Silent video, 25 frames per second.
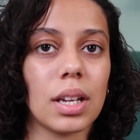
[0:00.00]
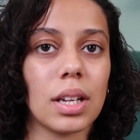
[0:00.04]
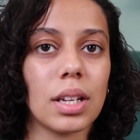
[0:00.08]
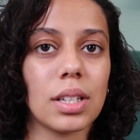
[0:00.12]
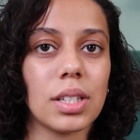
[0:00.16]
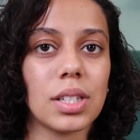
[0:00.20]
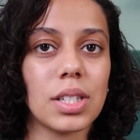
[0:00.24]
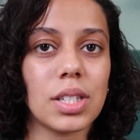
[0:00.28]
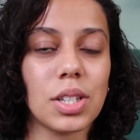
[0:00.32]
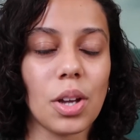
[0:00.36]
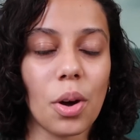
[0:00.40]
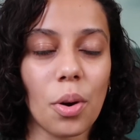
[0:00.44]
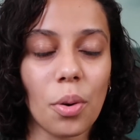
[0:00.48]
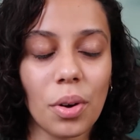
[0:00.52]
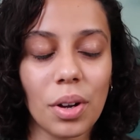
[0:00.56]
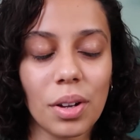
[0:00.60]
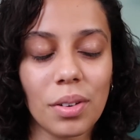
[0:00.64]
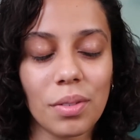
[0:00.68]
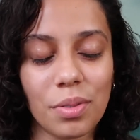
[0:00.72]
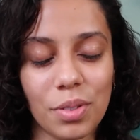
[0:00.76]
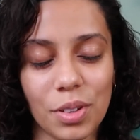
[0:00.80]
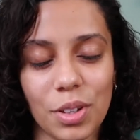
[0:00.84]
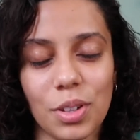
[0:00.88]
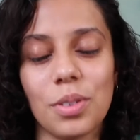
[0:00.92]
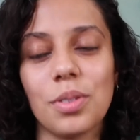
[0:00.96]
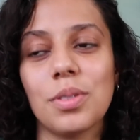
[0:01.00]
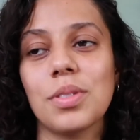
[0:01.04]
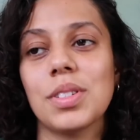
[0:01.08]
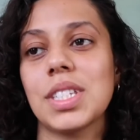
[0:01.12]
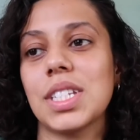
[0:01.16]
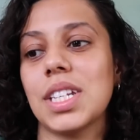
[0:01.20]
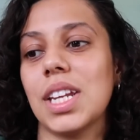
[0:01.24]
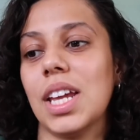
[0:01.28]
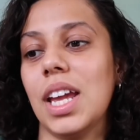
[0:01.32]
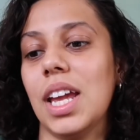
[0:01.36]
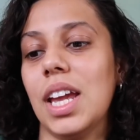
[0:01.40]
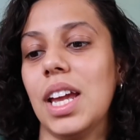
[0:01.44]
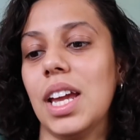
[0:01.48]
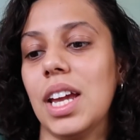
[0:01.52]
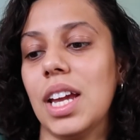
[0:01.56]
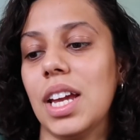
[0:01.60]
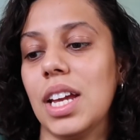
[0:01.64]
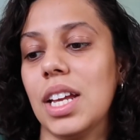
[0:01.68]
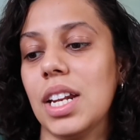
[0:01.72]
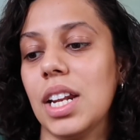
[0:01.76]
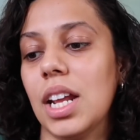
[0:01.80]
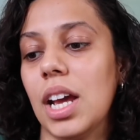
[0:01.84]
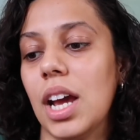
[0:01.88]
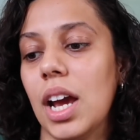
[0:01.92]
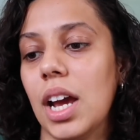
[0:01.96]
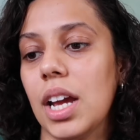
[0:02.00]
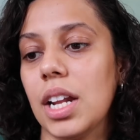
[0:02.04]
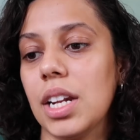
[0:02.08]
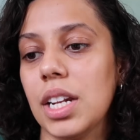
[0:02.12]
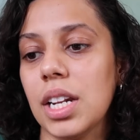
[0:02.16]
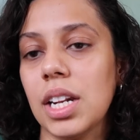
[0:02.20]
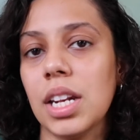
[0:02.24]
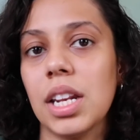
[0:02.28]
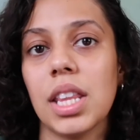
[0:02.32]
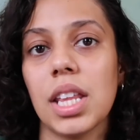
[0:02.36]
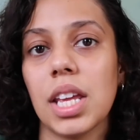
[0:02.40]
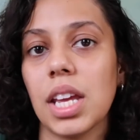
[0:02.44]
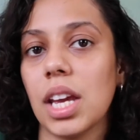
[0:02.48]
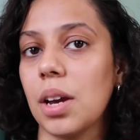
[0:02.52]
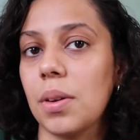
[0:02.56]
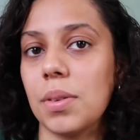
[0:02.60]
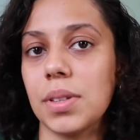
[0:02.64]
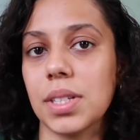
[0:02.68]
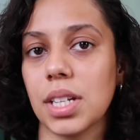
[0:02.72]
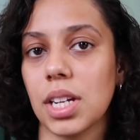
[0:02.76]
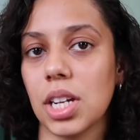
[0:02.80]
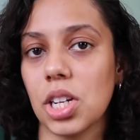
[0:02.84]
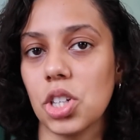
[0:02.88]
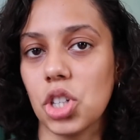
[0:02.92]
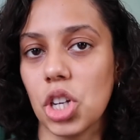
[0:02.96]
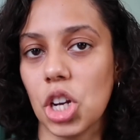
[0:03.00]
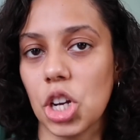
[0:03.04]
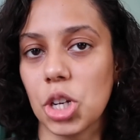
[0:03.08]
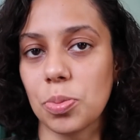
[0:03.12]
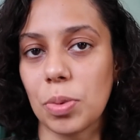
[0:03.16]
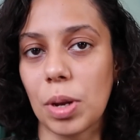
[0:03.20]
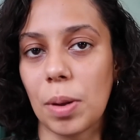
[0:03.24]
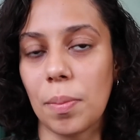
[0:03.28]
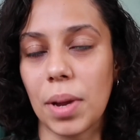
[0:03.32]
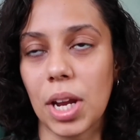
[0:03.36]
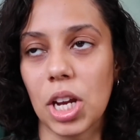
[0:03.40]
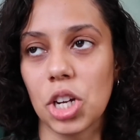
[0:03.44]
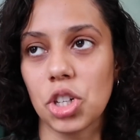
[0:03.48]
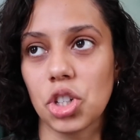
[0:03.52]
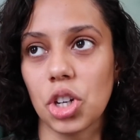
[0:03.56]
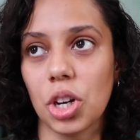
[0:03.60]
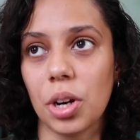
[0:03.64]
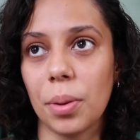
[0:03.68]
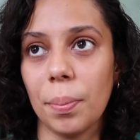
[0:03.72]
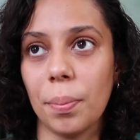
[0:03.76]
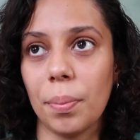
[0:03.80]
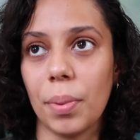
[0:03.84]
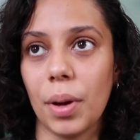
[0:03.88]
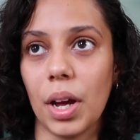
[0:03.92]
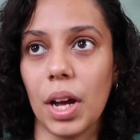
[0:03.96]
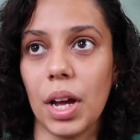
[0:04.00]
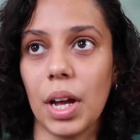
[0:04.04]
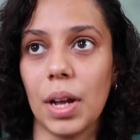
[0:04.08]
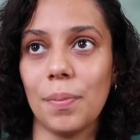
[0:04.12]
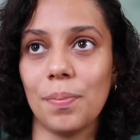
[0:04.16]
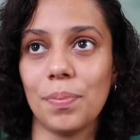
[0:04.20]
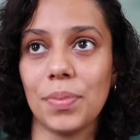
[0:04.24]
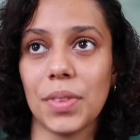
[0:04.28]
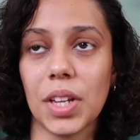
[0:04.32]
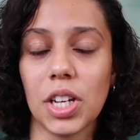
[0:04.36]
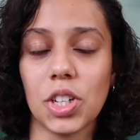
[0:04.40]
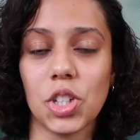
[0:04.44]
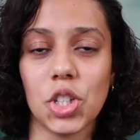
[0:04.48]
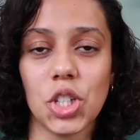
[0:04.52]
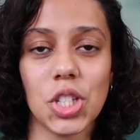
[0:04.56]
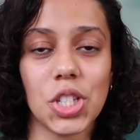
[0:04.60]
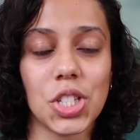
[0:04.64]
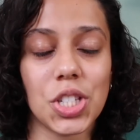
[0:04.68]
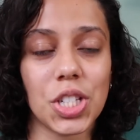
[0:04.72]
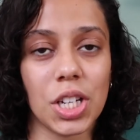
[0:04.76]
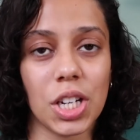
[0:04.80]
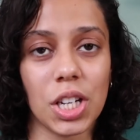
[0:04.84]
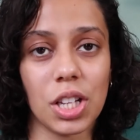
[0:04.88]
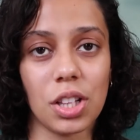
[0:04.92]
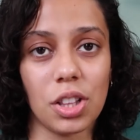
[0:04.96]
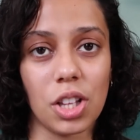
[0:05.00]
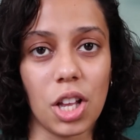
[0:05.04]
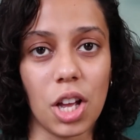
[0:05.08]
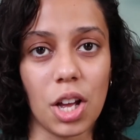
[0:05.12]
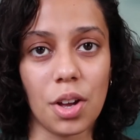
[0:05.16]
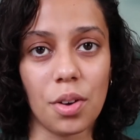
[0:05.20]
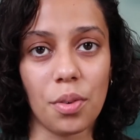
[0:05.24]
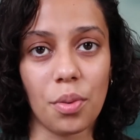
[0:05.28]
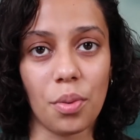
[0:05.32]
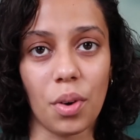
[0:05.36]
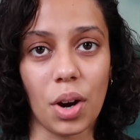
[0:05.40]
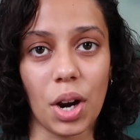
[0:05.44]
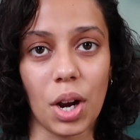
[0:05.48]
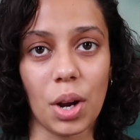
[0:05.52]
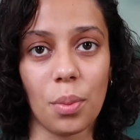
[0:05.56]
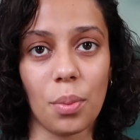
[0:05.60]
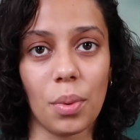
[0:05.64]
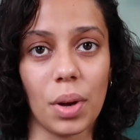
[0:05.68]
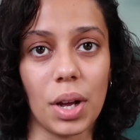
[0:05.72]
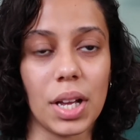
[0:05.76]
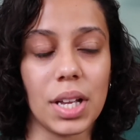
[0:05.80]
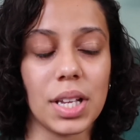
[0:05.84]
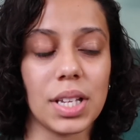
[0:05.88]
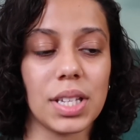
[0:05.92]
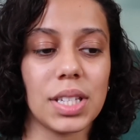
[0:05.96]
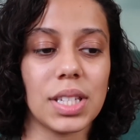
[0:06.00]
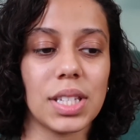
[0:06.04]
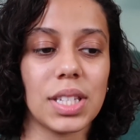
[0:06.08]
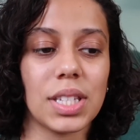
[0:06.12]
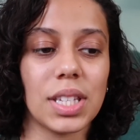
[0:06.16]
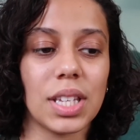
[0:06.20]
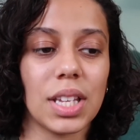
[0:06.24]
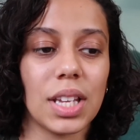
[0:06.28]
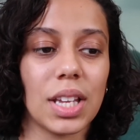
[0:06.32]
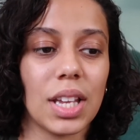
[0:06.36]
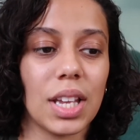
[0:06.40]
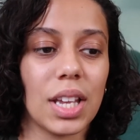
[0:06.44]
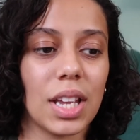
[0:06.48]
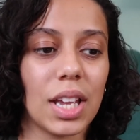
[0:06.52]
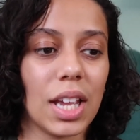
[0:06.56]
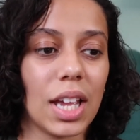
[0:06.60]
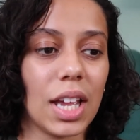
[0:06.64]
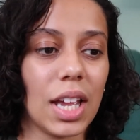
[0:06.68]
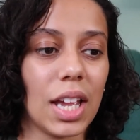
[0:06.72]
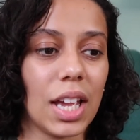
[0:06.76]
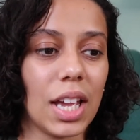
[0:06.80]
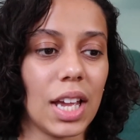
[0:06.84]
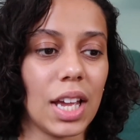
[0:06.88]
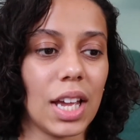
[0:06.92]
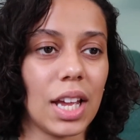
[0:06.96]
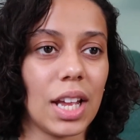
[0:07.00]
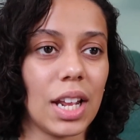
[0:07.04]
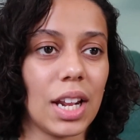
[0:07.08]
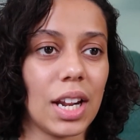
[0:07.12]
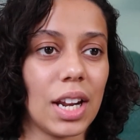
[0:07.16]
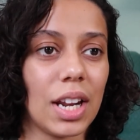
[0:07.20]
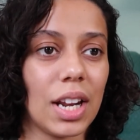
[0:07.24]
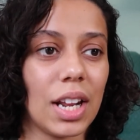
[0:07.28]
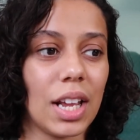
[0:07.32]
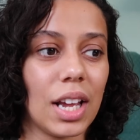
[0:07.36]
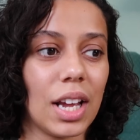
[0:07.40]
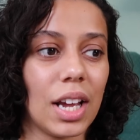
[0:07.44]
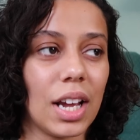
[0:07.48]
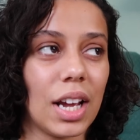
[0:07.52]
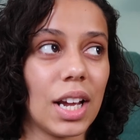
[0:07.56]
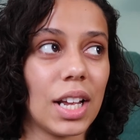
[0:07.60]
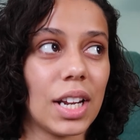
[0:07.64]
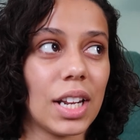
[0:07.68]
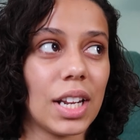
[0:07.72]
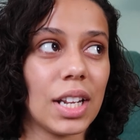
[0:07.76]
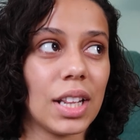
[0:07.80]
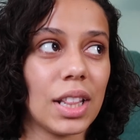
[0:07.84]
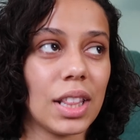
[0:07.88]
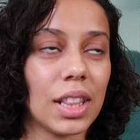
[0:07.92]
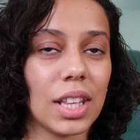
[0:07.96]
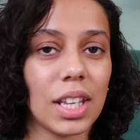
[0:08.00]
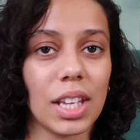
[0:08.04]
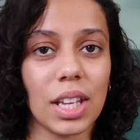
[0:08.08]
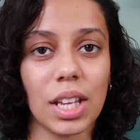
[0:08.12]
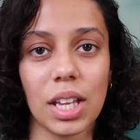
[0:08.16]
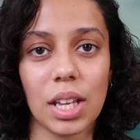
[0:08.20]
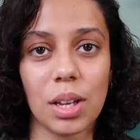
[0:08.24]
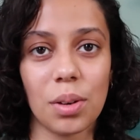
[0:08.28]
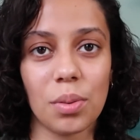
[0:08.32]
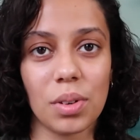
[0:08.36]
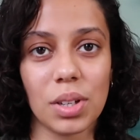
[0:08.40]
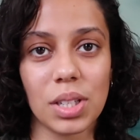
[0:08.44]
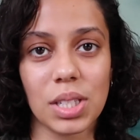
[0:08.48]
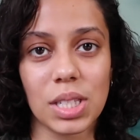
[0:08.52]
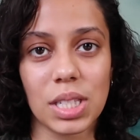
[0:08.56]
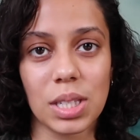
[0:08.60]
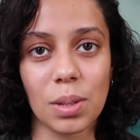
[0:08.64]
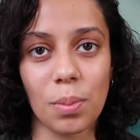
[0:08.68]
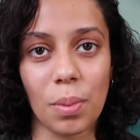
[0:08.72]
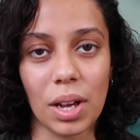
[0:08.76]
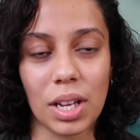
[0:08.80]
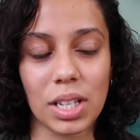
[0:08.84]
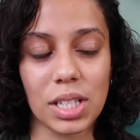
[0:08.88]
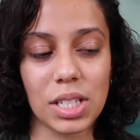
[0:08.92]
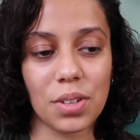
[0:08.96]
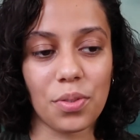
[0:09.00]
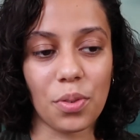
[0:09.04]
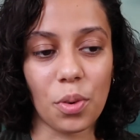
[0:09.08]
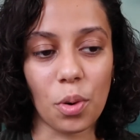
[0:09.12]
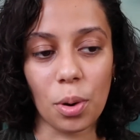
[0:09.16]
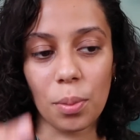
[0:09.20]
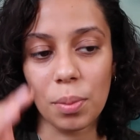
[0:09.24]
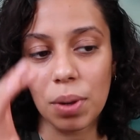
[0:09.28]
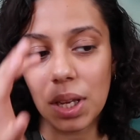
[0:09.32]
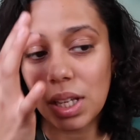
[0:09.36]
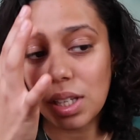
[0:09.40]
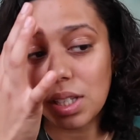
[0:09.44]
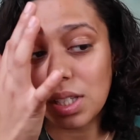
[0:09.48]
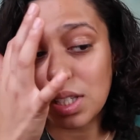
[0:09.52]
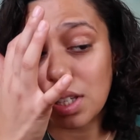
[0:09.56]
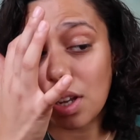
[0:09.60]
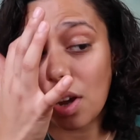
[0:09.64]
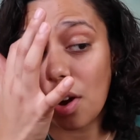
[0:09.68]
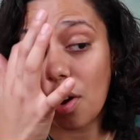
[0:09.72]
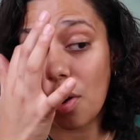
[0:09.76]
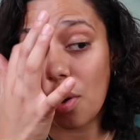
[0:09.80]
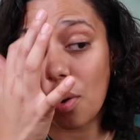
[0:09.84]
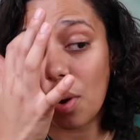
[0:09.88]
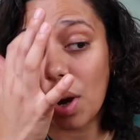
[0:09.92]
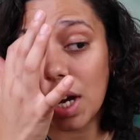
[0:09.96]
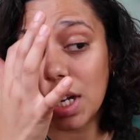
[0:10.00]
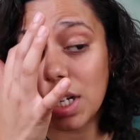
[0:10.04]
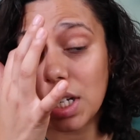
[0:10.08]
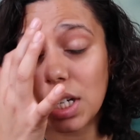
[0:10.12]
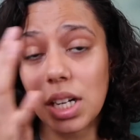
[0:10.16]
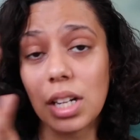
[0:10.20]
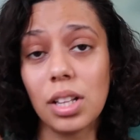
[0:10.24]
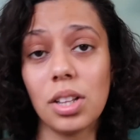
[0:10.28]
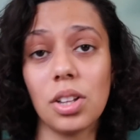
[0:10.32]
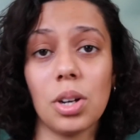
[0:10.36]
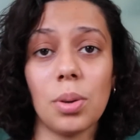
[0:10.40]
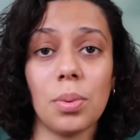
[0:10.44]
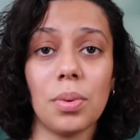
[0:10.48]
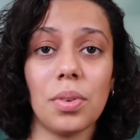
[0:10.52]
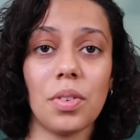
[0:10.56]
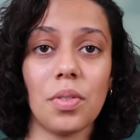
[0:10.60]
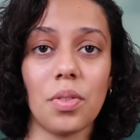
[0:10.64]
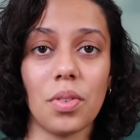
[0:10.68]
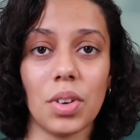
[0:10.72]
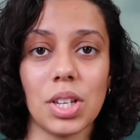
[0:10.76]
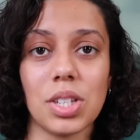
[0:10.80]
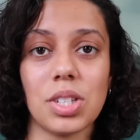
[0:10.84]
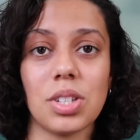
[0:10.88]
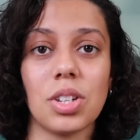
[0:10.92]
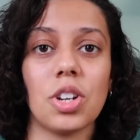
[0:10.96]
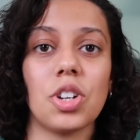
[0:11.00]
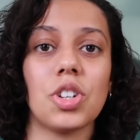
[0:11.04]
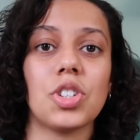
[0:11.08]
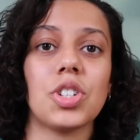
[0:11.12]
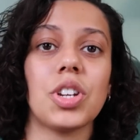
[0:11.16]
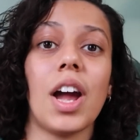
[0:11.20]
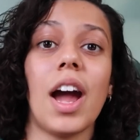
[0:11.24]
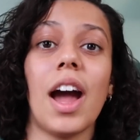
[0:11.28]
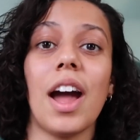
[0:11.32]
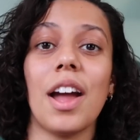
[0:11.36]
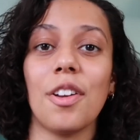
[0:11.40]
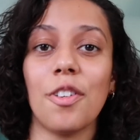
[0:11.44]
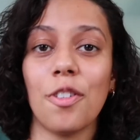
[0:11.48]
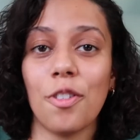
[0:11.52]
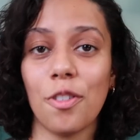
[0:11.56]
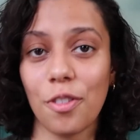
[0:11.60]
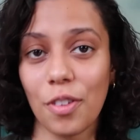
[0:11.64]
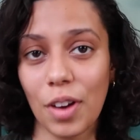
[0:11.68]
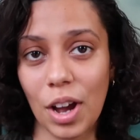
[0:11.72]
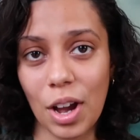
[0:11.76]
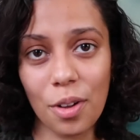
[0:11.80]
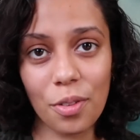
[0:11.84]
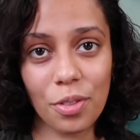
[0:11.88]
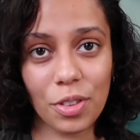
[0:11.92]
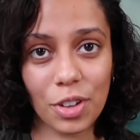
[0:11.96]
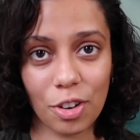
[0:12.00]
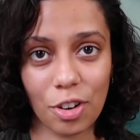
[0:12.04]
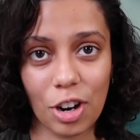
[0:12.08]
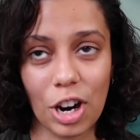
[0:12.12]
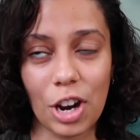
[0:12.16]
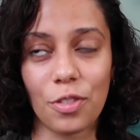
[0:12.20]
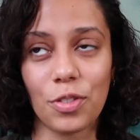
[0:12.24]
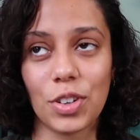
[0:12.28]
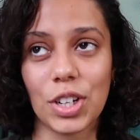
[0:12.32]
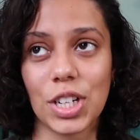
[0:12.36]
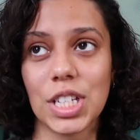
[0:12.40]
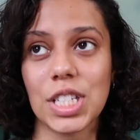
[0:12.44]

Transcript: so confused, and I didn't think I was going to change my major, but I just didn't love where I was, and I didn't think it was the best for me. So I did a little bit of research. I found the graphic